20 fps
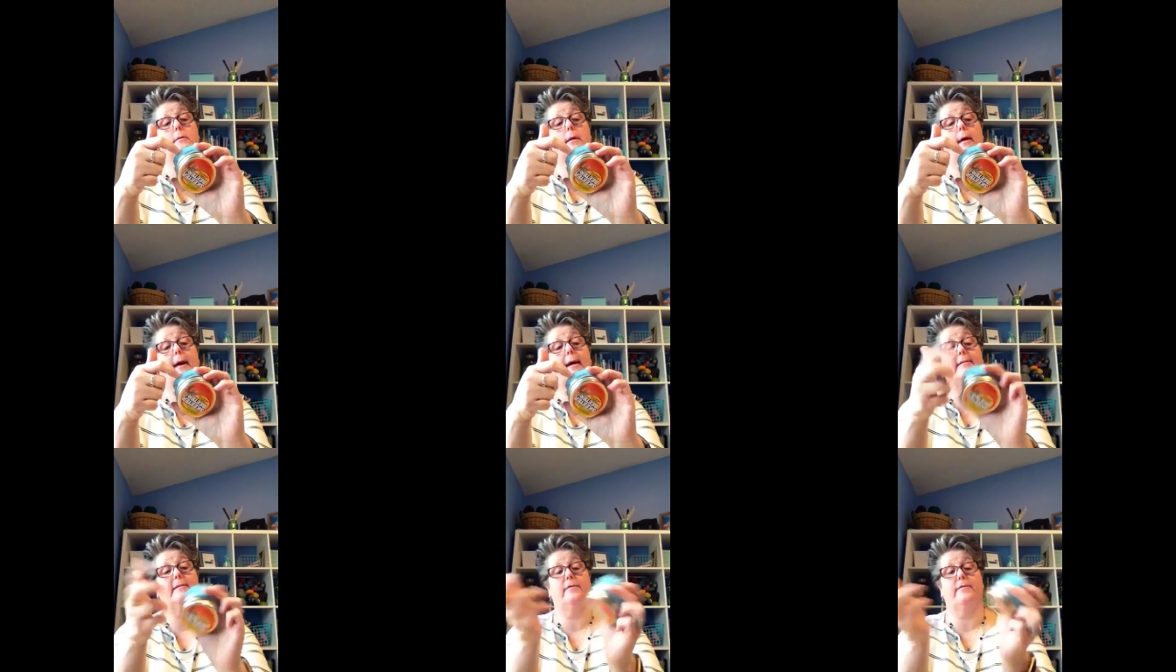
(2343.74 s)

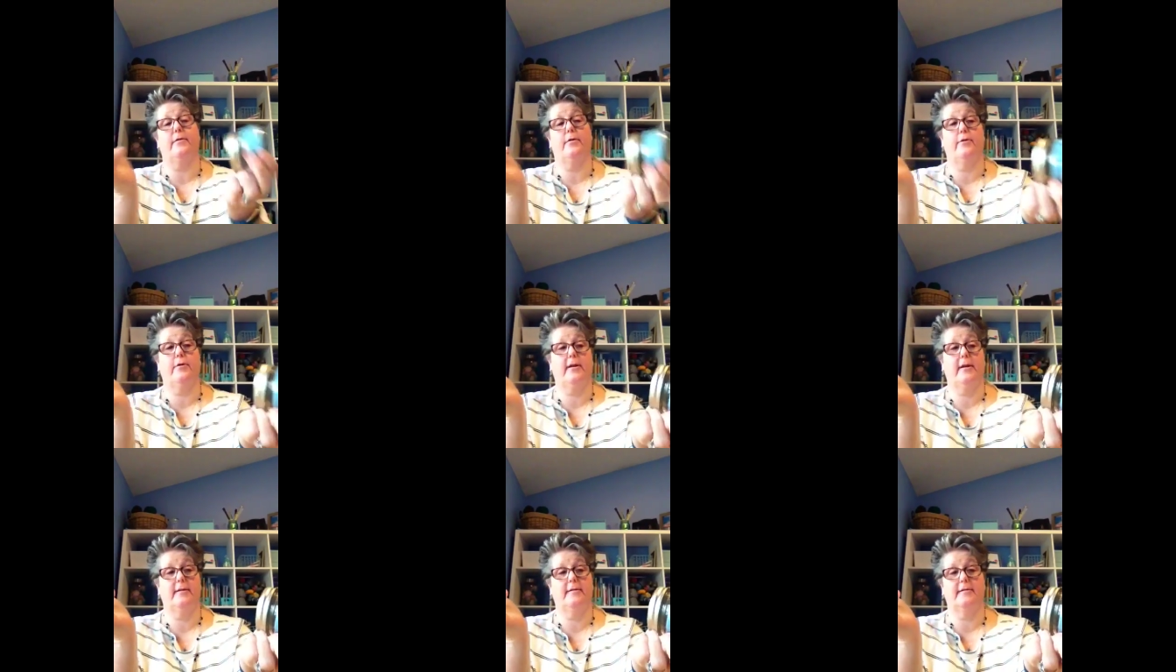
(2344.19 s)
Active
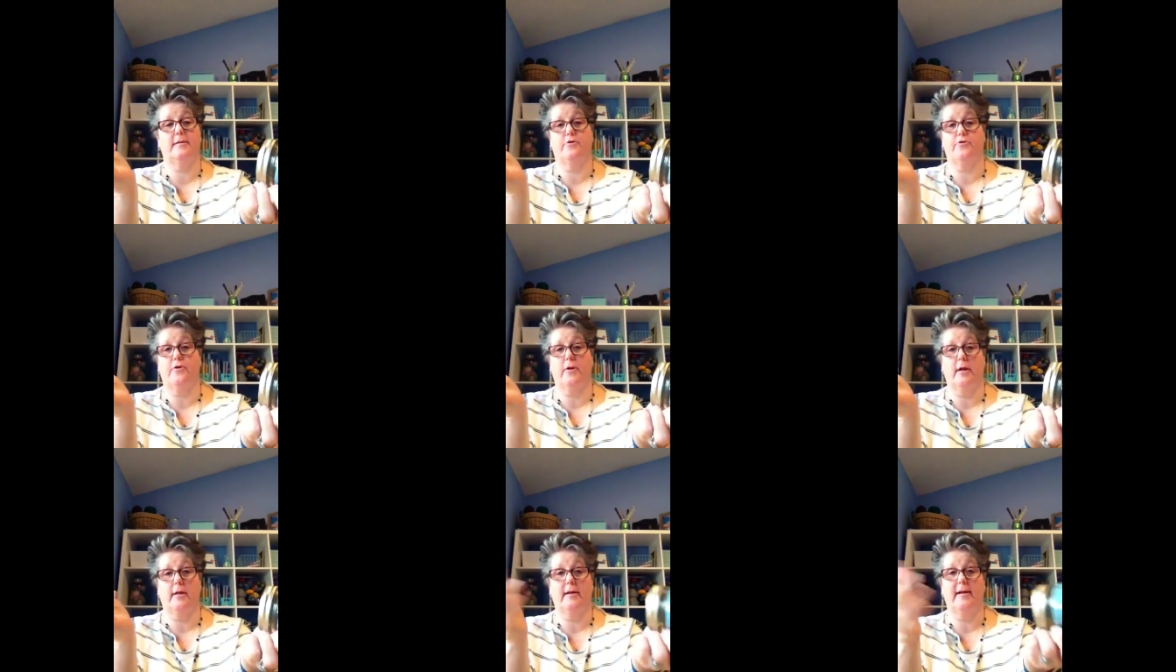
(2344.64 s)
ingredient
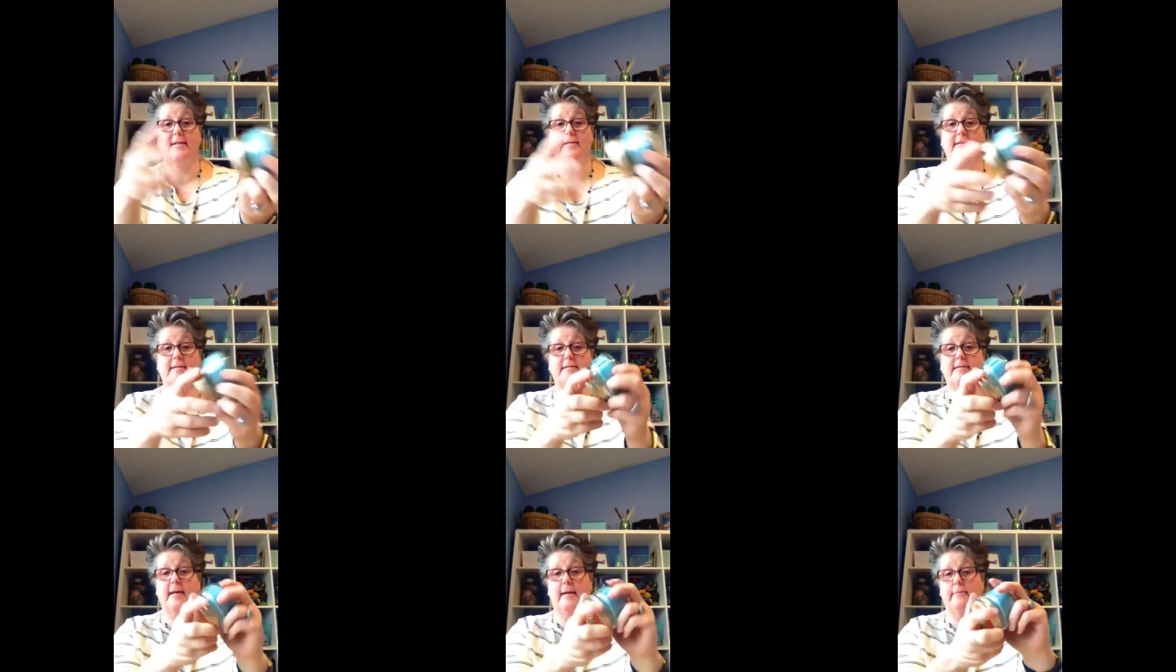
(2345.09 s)
citronella. It's
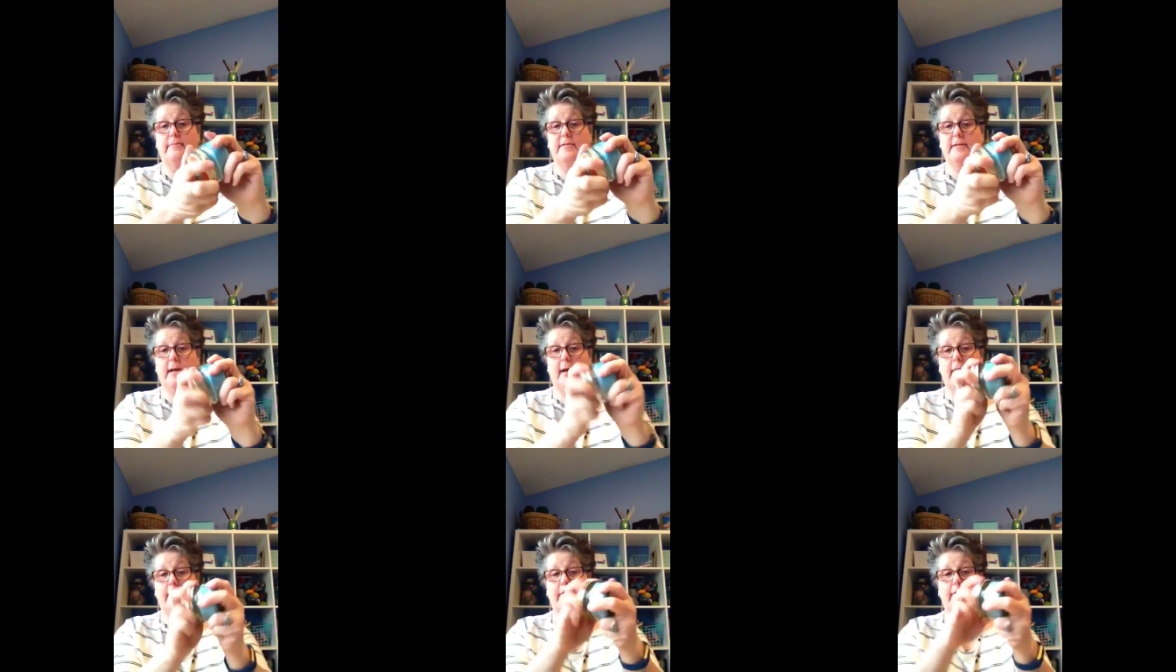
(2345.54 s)
the same
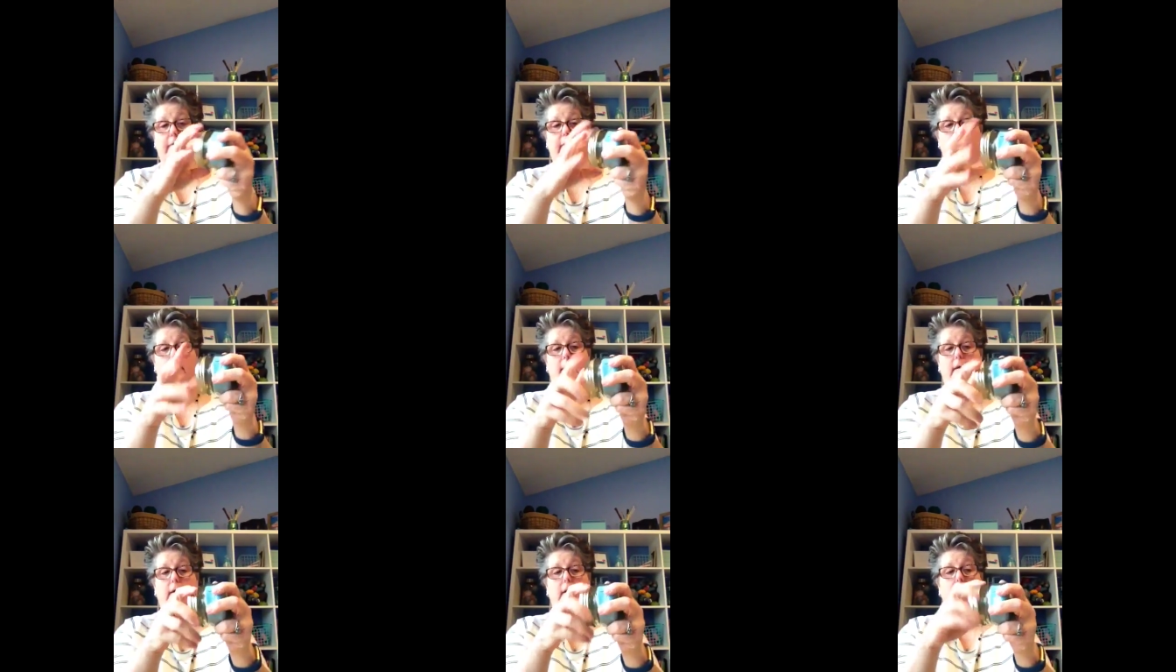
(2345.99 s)
stuff.